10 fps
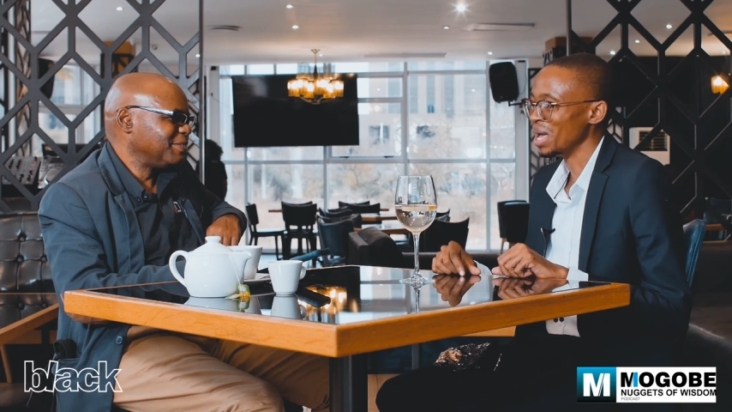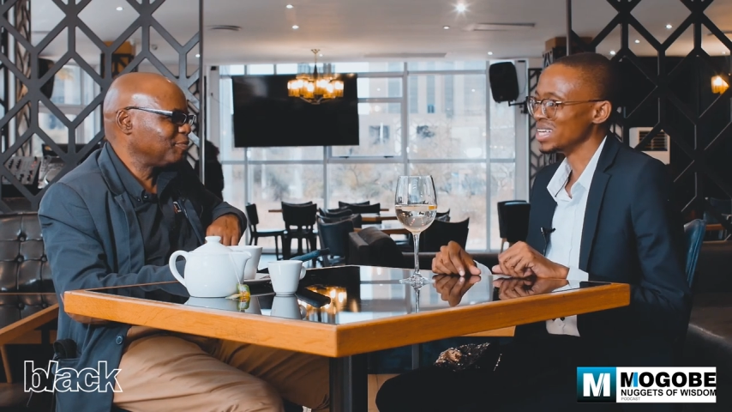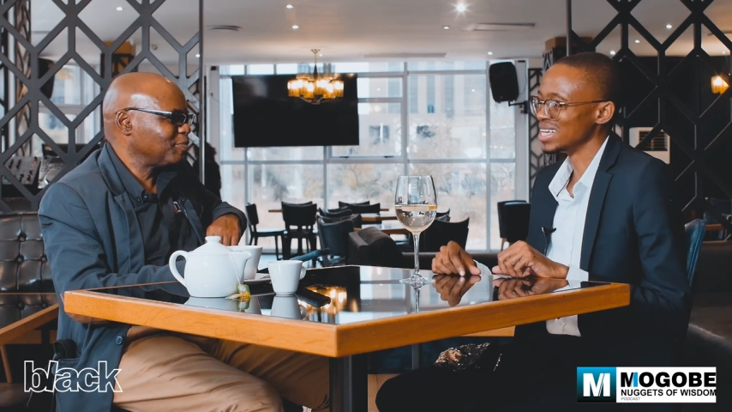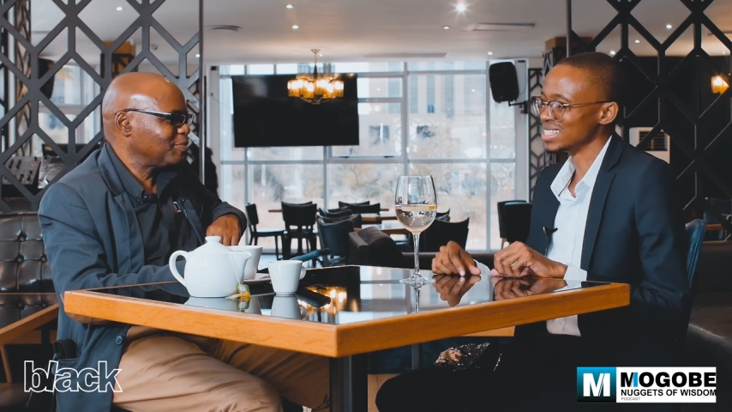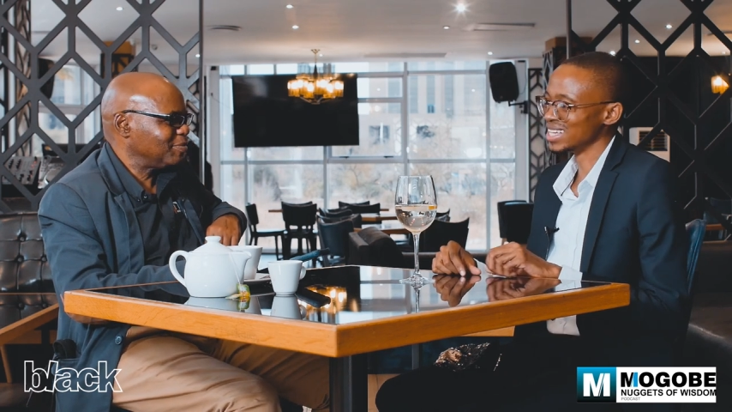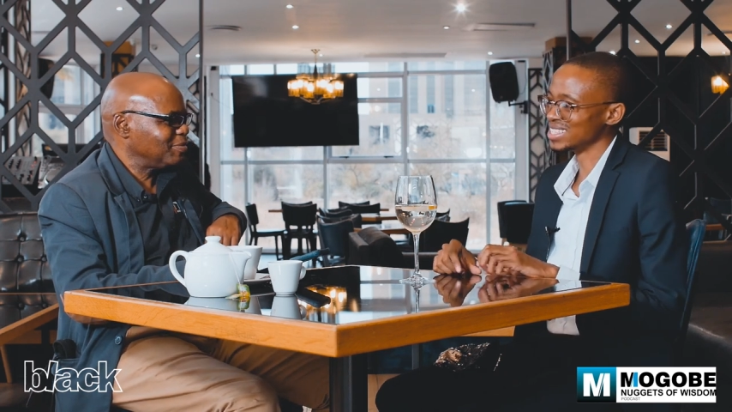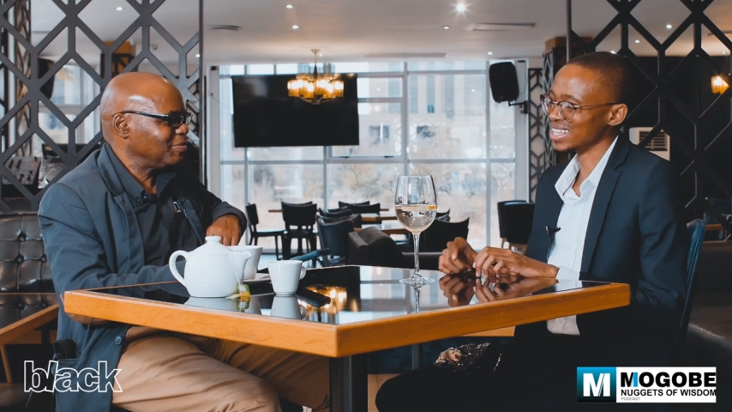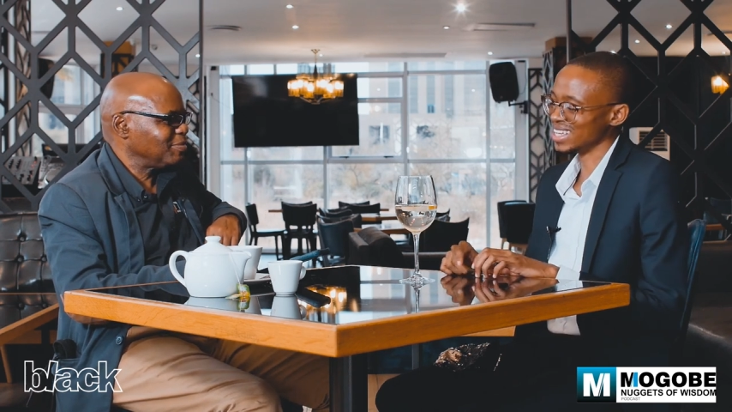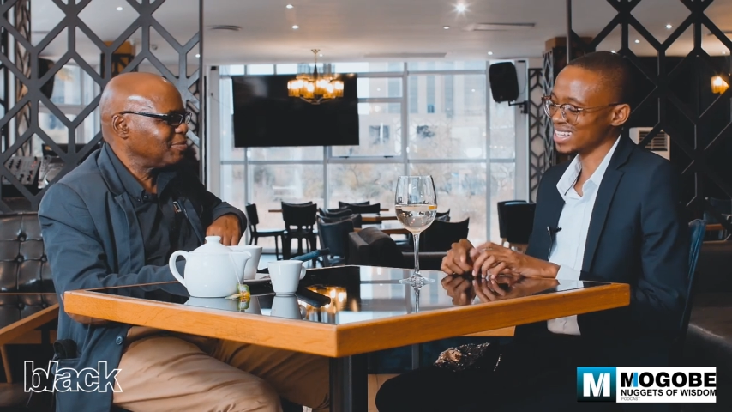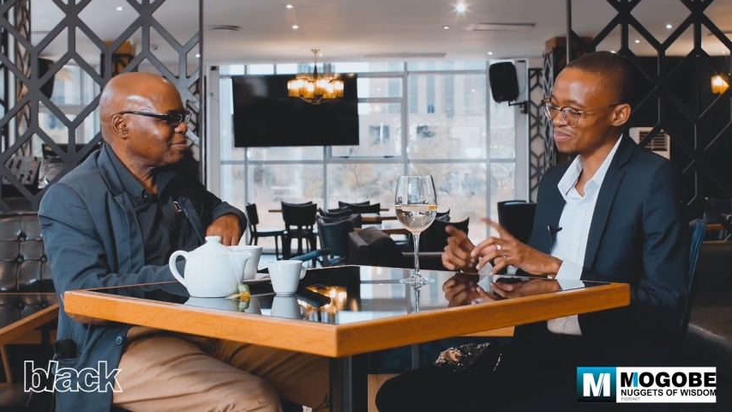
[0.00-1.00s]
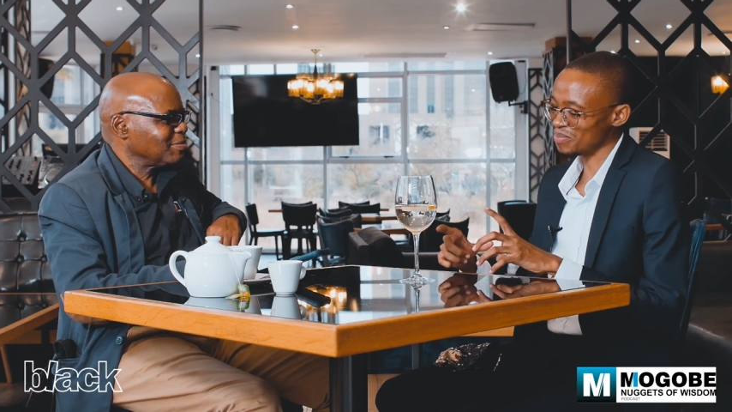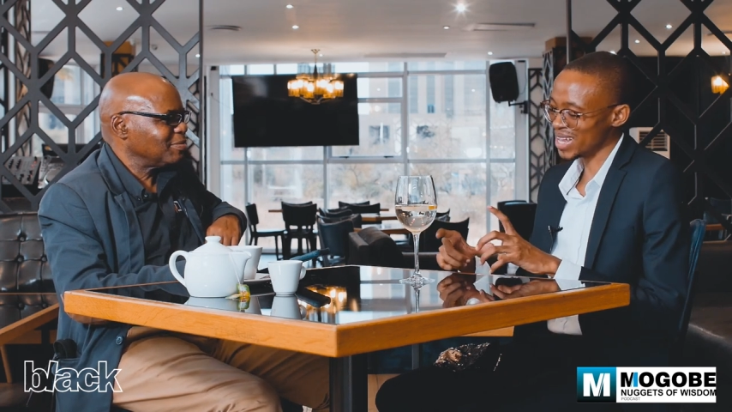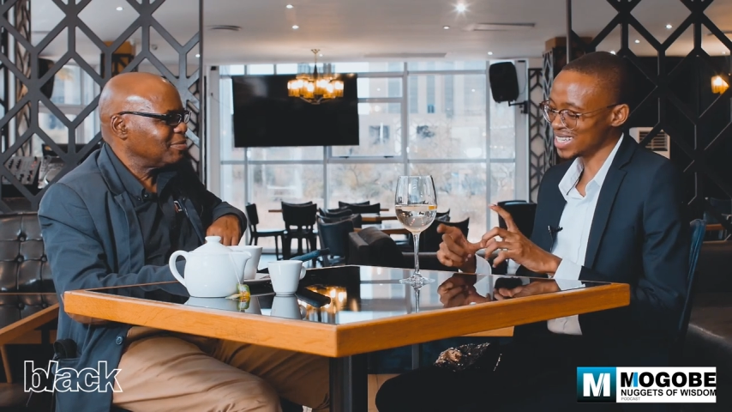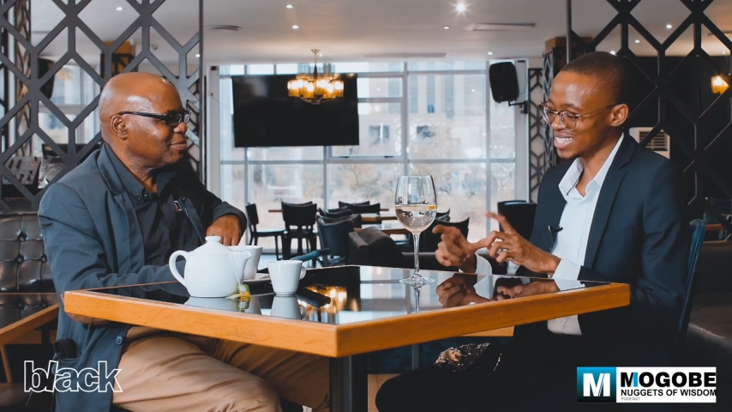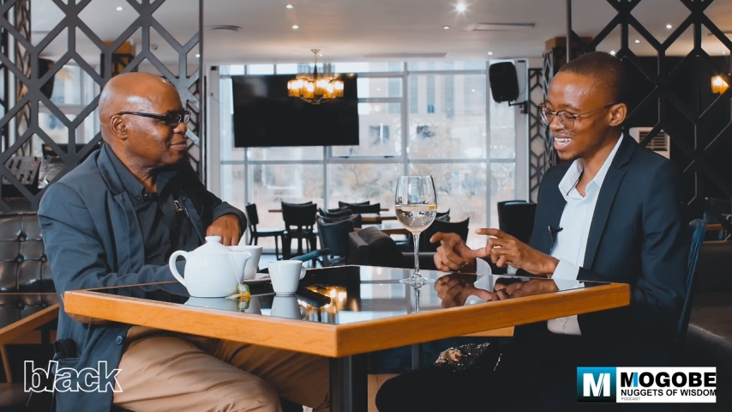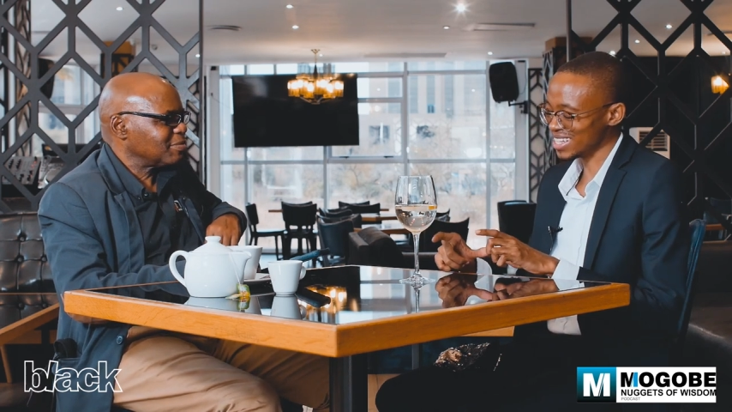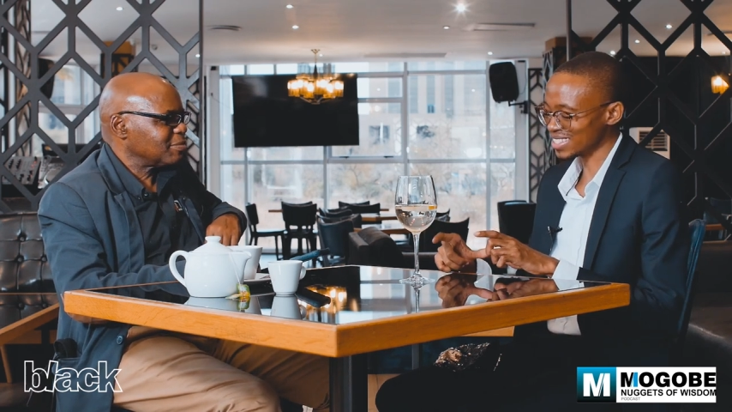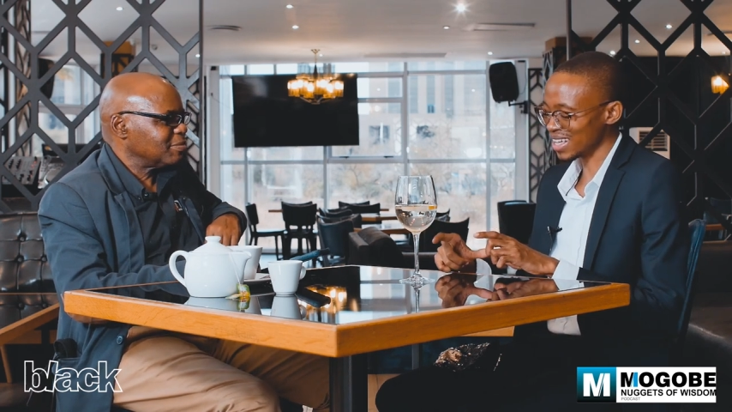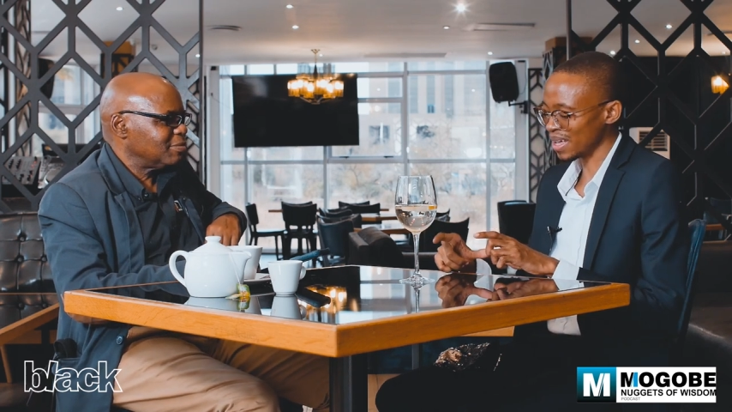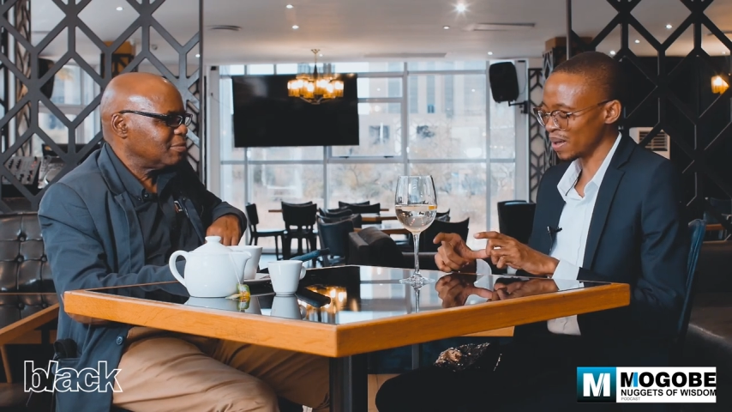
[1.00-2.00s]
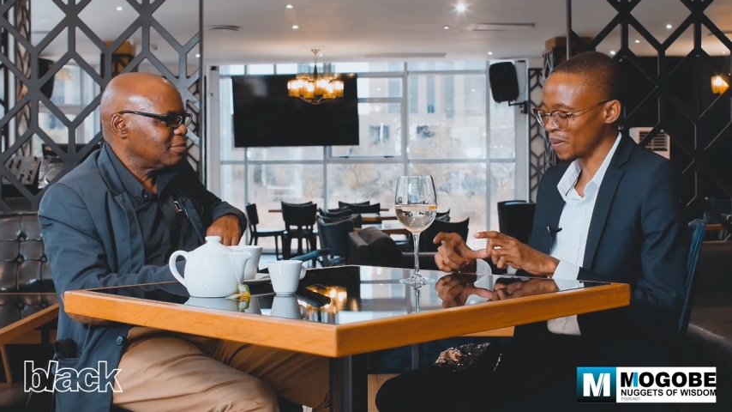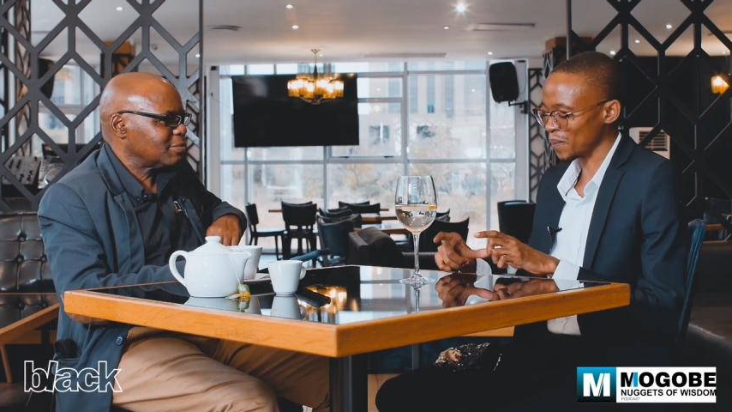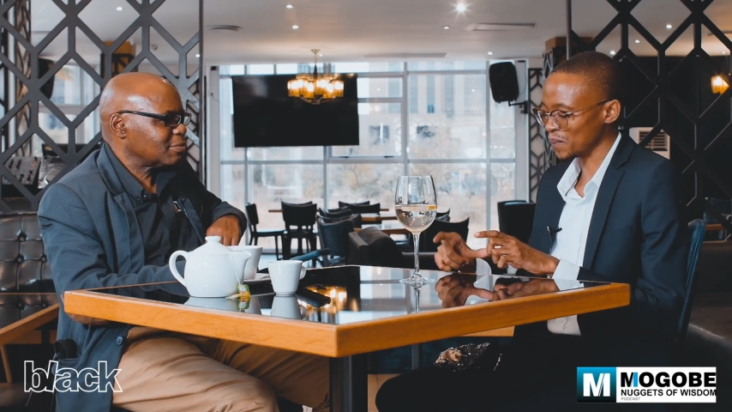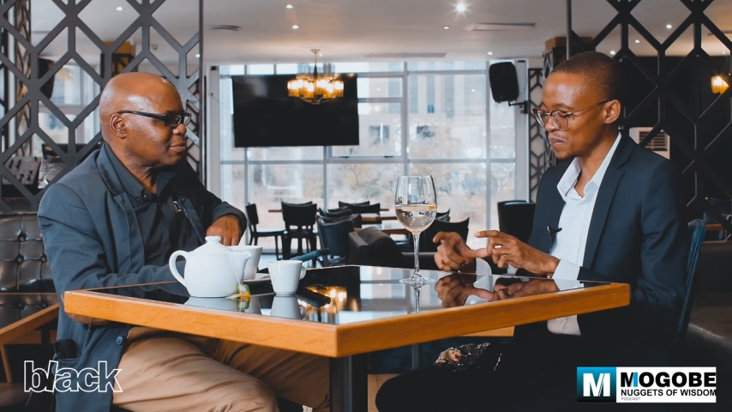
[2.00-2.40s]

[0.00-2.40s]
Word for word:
Speaker 1: yes, it uh, it mandates uh,